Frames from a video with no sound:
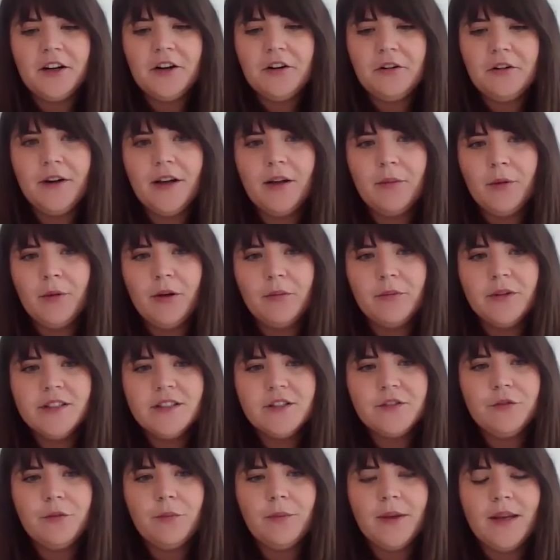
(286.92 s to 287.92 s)
career
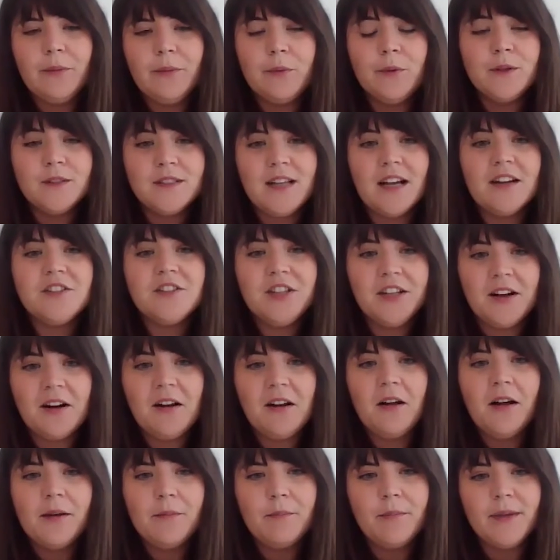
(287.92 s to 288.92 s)
moments for me was actually a
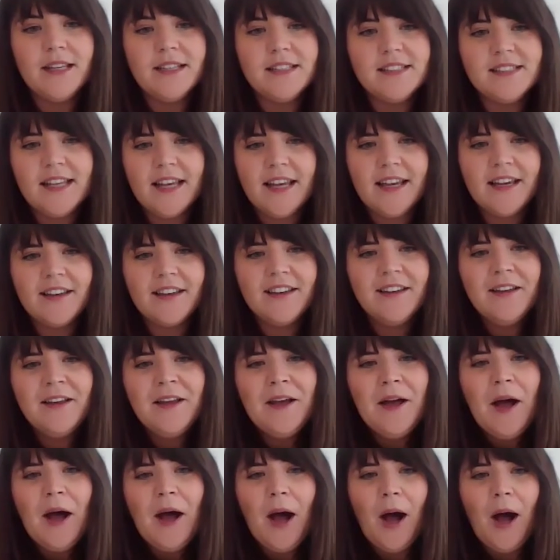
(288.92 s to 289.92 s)
client meeting.
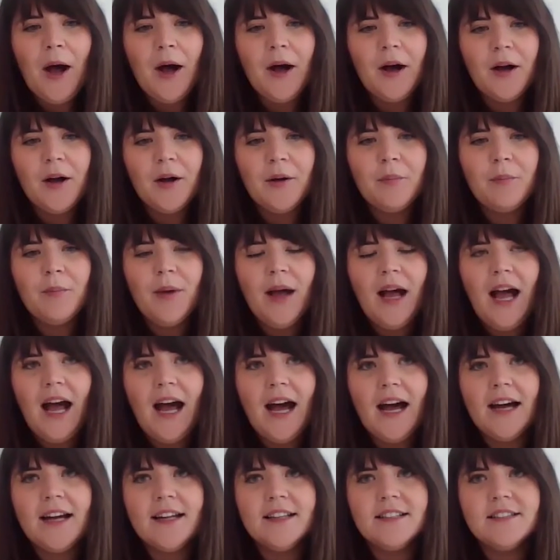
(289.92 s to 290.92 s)

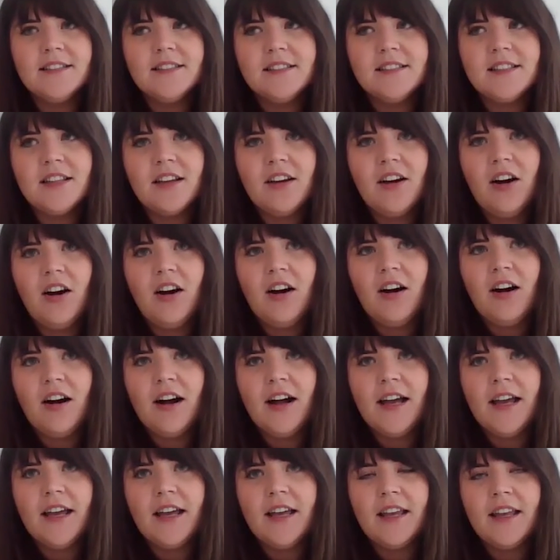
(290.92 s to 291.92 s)
And
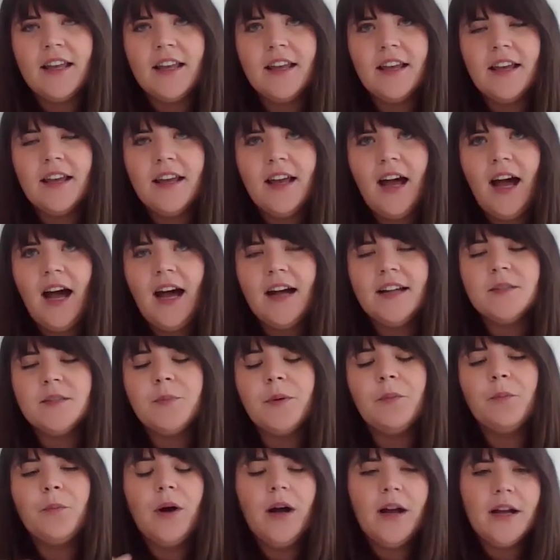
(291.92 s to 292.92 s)
I had
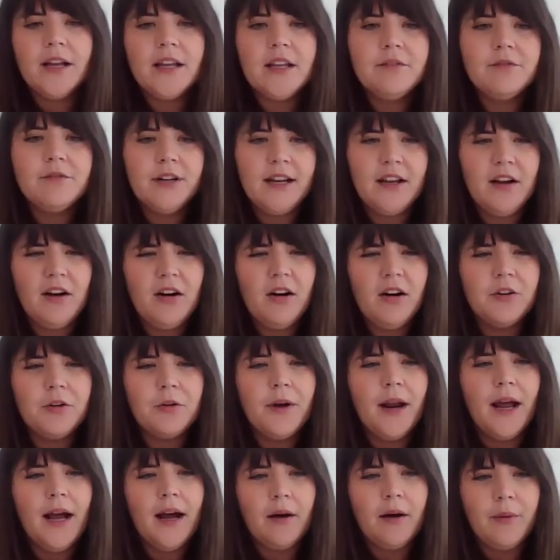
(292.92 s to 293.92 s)
been working really hard
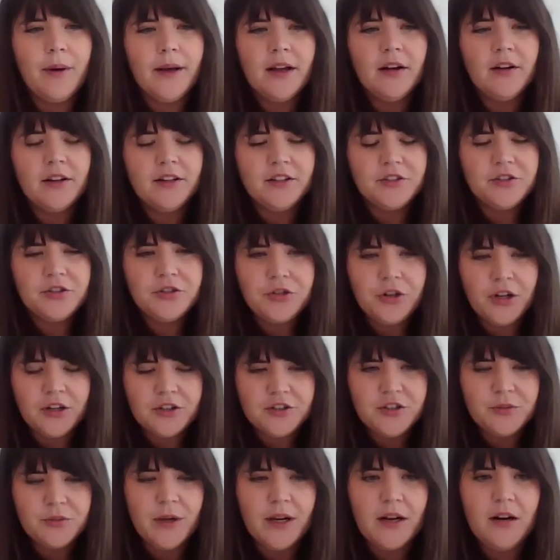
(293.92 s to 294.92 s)
on how I kind of
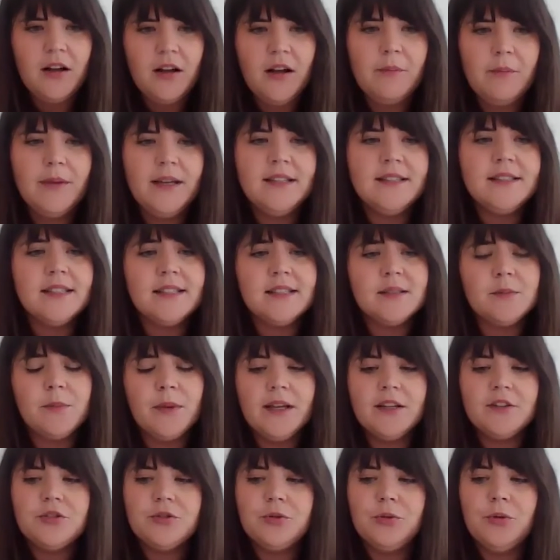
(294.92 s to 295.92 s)
structure my client meetings,
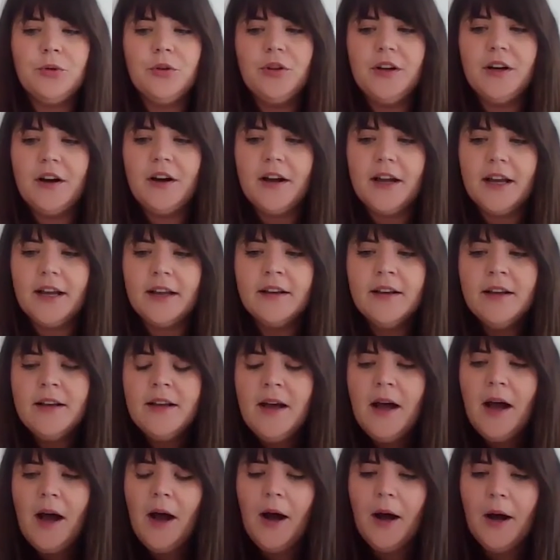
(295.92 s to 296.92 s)
make sure that I
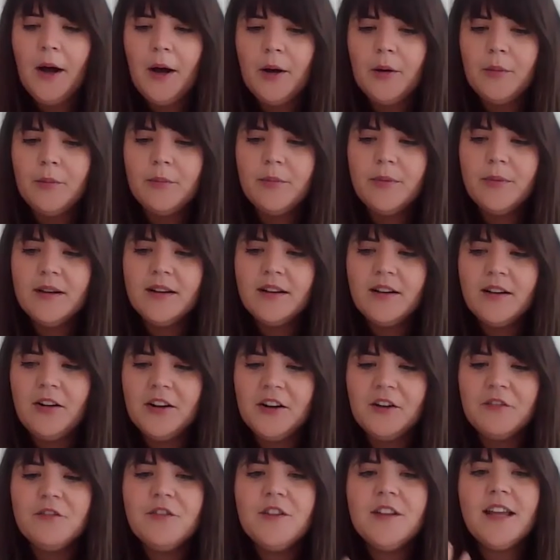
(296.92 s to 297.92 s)

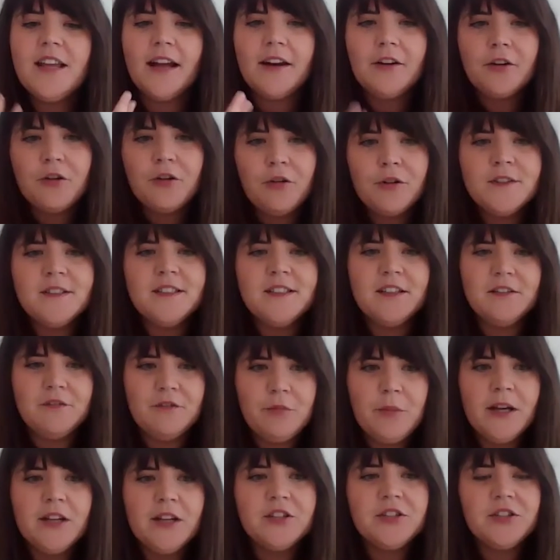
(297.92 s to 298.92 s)
kind of get across the
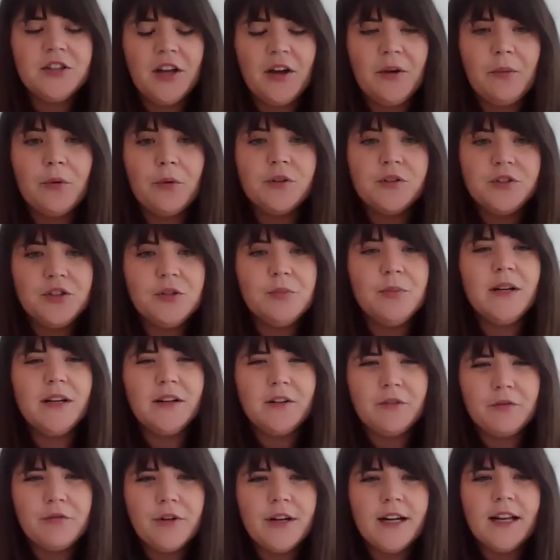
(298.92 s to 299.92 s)
information that I want to, but in
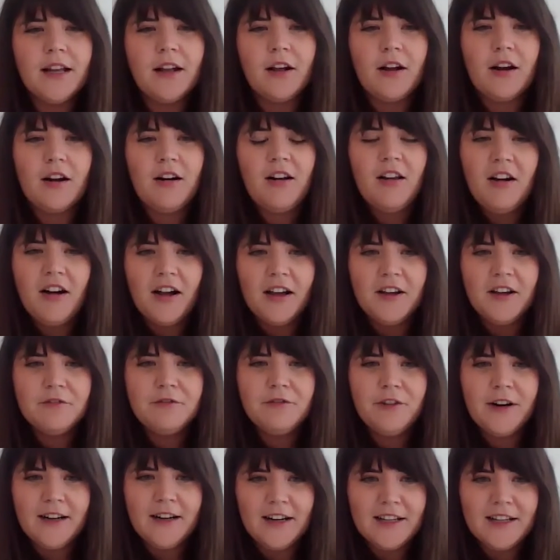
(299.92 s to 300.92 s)
a really
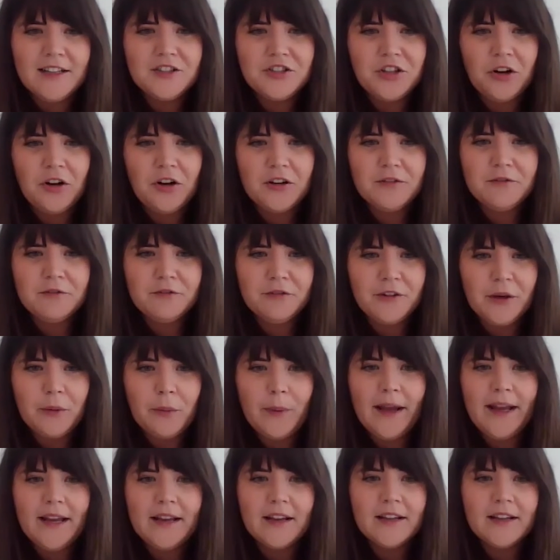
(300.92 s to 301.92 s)
client-friendly, jargon-free way,